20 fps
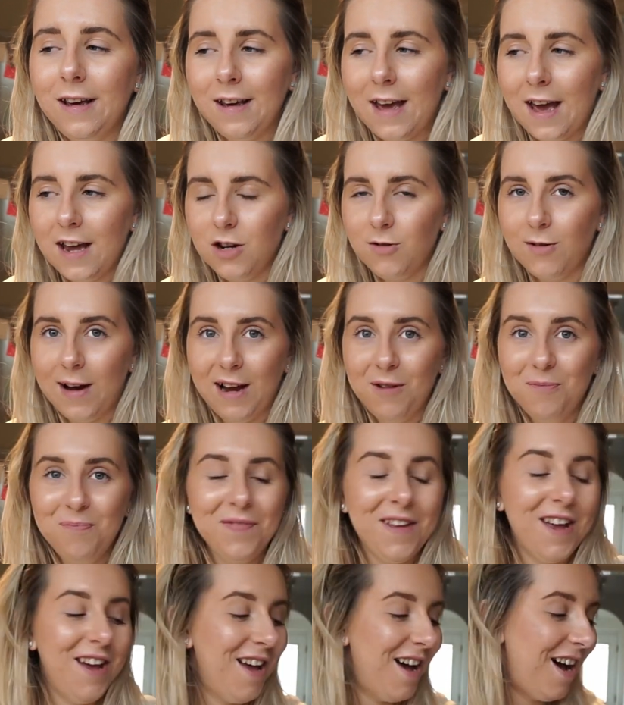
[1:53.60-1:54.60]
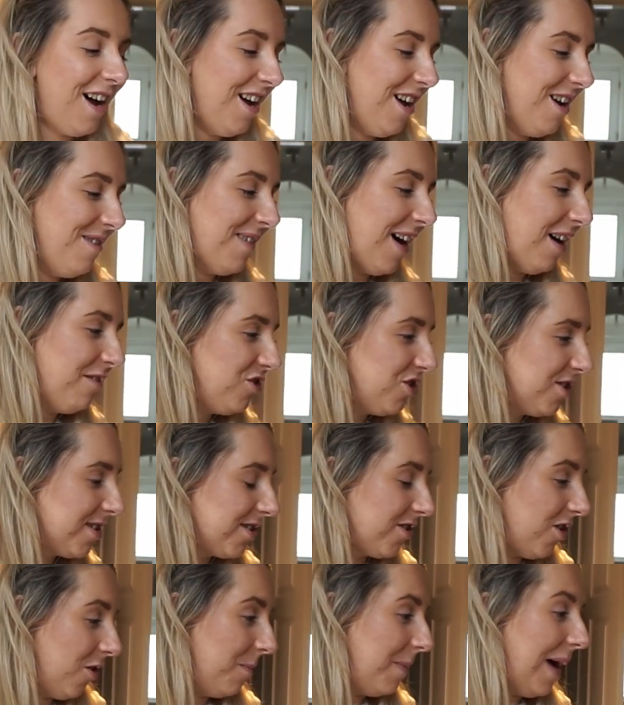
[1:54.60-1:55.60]
anyway, I've
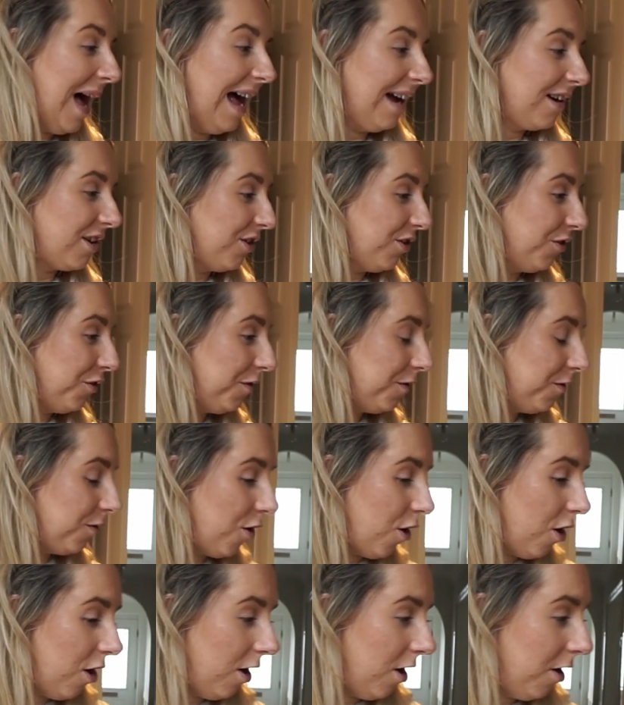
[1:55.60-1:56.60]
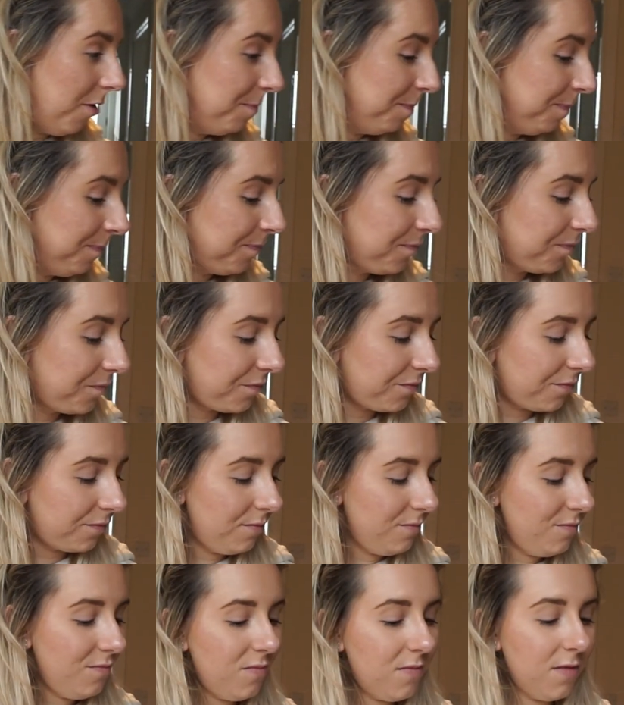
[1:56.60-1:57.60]
just got back from,
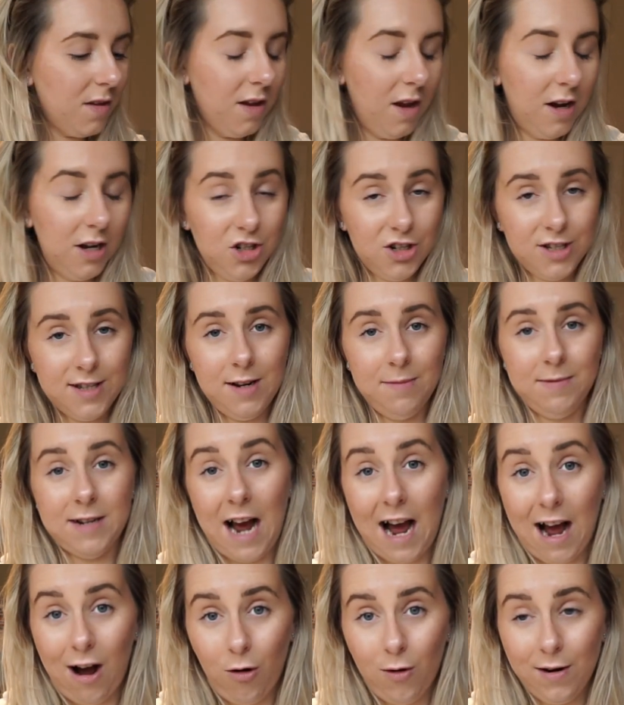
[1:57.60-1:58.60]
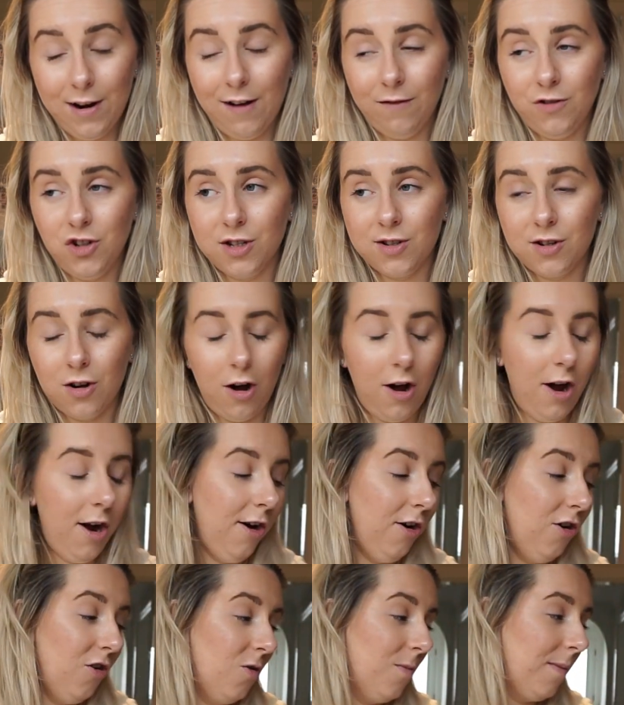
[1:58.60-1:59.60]
I just nipped out and I've just got
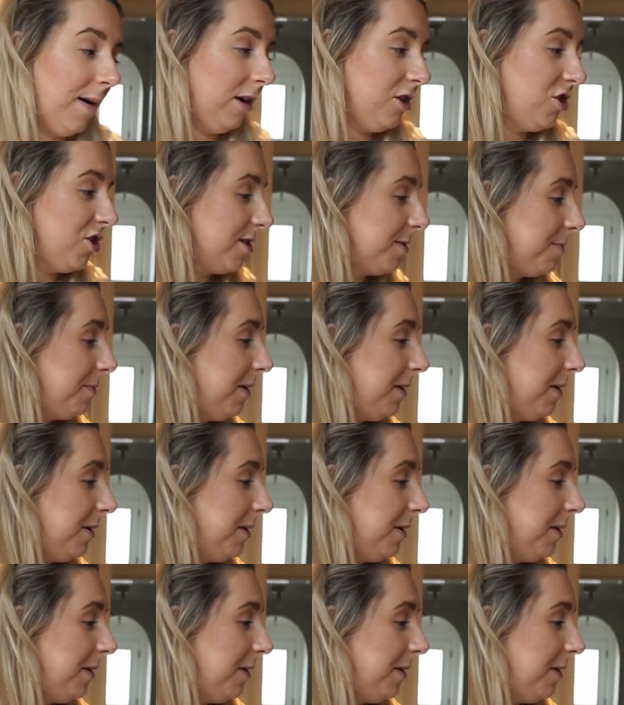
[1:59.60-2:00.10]
home. I just